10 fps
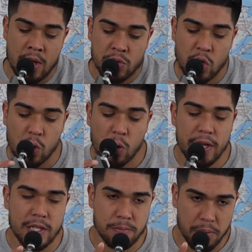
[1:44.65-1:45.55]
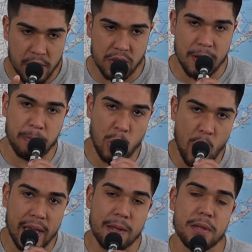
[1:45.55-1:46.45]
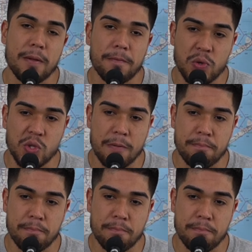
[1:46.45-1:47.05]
So it's pretty simple. It can be confusing,